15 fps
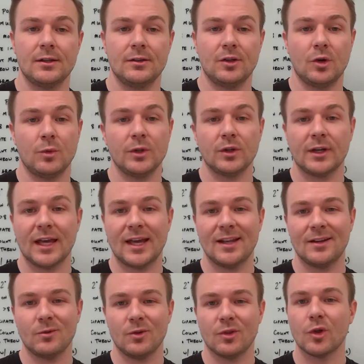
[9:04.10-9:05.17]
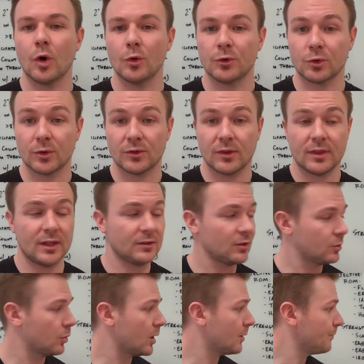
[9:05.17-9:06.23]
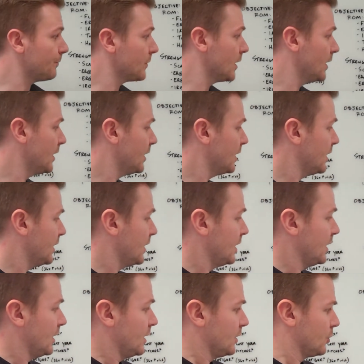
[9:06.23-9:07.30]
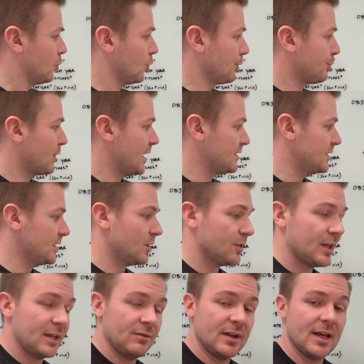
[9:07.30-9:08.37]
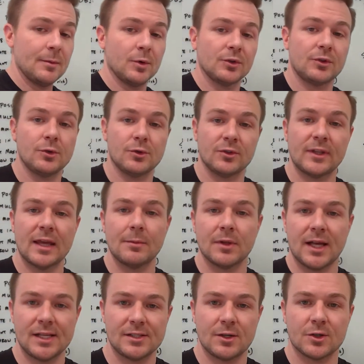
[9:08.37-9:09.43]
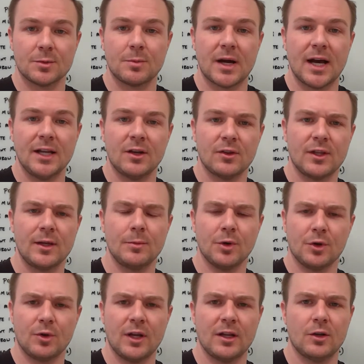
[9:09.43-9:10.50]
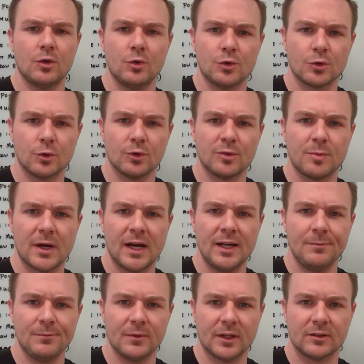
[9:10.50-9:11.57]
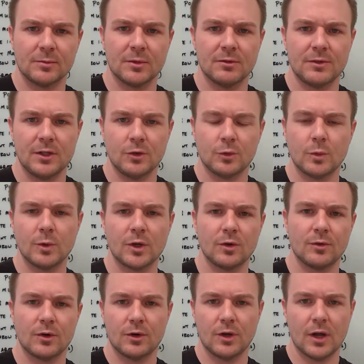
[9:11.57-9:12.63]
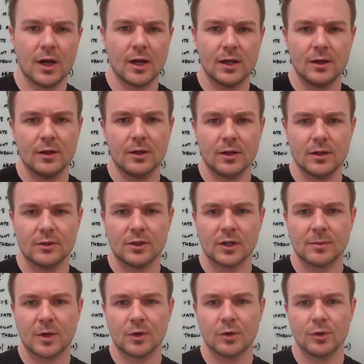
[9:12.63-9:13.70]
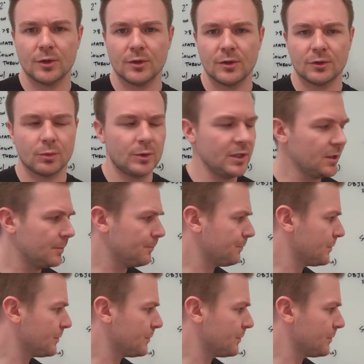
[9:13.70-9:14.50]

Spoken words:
we look at those sorts of things as well. Core bracing, are they even able to stabilize their spine? Are they able to create a neutral spine, like some of the videos we went over, talked about earlier this week?